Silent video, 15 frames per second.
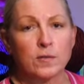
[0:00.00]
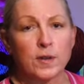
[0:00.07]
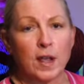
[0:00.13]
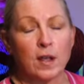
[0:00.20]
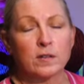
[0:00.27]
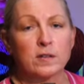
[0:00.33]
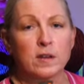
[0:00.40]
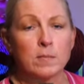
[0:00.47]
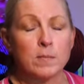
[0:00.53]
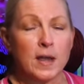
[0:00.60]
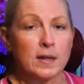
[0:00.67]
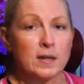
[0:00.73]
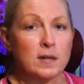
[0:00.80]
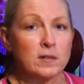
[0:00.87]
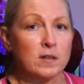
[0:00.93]
calcium,
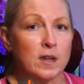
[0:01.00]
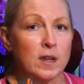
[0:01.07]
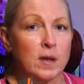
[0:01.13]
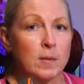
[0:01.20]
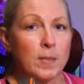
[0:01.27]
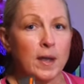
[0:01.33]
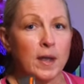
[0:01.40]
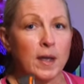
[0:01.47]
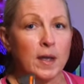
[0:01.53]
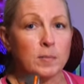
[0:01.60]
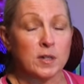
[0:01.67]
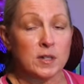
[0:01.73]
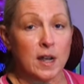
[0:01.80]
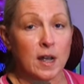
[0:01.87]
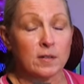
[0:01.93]
magnesium, and
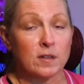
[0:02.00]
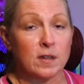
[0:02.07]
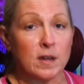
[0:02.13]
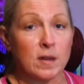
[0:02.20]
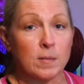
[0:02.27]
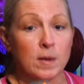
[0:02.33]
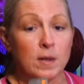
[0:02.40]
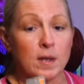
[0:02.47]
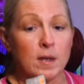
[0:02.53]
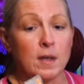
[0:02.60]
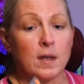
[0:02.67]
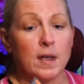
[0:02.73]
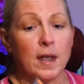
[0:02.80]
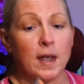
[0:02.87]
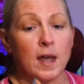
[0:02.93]
potassium,
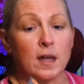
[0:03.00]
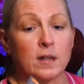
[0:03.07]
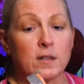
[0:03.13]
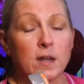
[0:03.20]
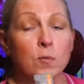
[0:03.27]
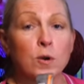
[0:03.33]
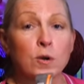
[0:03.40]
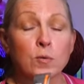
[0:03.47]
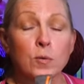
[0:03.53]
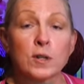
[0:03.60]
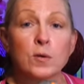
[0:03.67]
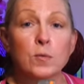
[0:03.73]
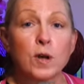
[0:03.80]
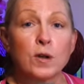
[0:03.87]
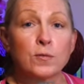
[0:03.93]
and they work
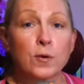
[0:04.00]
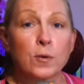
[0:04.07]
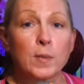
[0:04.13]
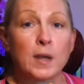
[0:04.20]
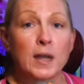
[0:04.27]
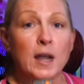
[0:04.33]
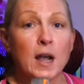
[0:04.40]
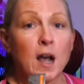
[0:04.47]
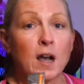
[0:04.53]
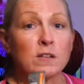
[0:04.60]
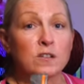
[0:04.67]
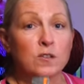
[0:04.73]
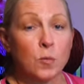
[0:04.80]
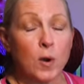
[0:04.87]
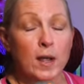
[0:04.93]
really well for me. I
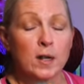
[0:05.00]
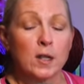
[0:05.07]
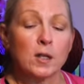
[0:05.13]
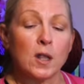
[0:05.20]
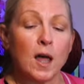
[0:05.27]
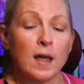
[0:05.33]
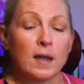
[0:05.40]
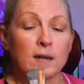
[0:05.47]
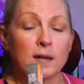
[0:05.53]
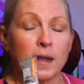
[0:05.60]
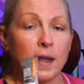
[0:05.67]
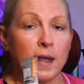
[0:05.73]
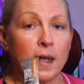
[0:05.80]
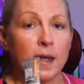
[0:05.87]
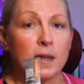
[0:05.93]
sweat a lot,
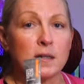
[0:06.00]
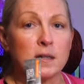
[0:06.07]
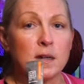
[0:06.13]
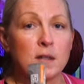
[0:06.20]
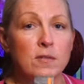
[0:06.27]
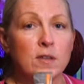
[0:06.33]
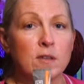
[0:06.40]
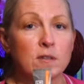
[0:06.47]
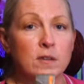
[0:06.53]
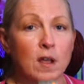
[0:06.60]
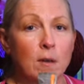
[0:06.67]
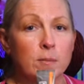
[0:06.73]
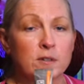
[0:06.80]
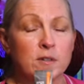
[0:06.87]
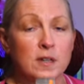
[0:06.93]
and this
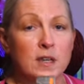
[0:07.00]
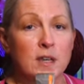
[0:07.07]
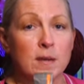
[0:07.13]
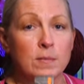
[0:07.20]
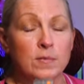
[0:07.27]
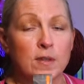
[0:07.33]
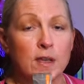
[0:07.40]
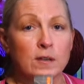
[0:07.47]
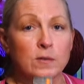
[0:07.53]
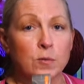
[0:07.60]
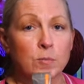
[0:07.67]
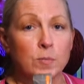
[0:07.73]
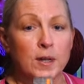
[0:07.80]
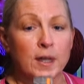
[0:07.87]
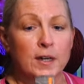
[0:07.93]
helps to keep things
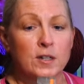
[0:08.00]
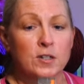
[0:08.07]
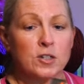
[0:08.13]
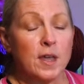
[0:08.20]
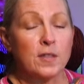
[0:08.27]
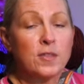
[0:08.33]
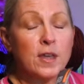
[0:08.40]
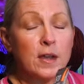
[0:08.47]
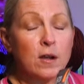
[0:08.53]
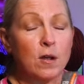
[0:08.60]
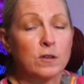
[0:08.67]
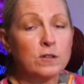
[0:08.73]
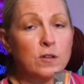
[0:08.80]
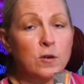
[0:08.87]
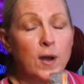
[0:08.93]
replenished. They
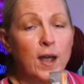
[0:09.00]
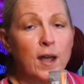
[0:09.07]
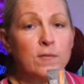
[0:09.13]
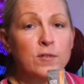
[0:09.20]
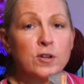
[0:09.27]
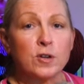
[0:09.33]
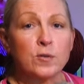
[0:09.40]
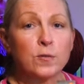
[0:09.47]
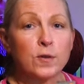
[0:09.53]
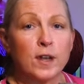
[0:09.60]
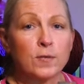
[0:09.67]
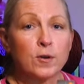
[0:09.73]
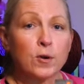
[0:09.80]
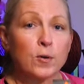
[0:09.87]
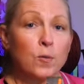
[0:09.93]
also have a new
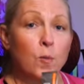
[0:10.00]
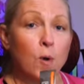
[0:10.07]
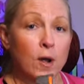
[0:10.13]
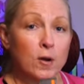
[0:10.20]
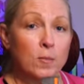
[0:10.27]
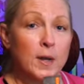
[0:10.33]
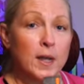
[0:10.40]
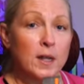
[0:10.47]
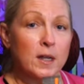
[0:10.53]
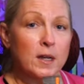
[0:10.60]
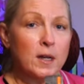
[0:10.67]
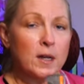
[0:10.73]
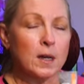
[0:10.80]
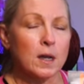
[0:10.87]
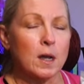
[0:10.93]
flavor,
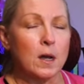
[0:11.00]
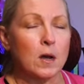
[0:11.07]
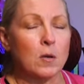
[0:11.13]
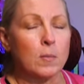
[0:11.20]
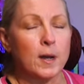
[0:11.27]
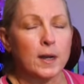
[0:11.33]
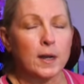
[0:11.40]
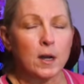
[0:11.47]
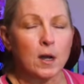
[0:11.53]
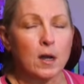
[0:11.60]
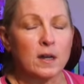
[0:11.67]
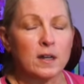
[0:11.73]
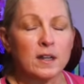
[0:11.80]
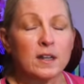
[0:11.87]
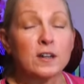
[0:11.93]
watermelon. Oh my God,
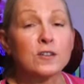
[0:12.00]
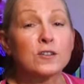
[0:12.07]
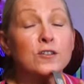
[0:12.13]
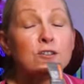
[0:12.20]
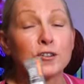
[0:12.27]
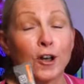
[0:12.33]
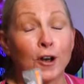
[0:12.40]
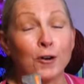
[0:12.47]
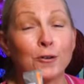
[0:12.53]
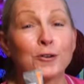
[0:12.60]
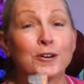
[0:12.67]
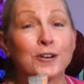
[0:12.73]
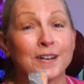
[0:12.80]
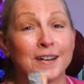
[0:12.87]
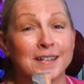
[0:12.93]
it is so
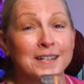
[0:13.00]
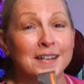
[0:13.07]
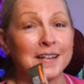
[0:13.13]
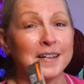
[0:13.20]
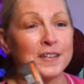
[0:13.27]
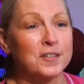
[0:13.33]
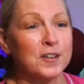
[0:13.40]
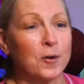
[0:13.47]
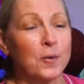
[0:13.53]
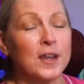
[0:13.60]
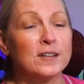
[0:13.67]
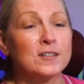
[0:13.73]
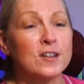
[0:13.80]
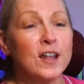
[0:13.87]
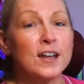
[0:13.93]
good. So
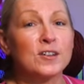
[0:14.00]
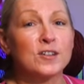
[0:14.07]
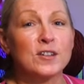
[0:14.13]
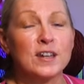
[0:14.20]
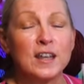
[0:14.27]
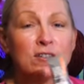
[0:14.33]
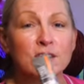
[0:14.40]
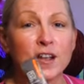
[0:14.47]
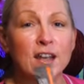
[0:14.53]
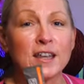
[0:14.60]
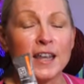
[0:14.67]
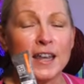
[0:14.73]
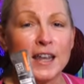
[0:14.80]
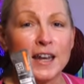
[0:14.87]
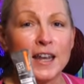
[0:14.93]
it's like it's
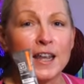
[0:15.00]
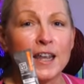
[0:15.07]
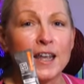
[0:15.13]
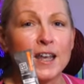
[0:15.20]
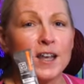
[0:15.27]
like eating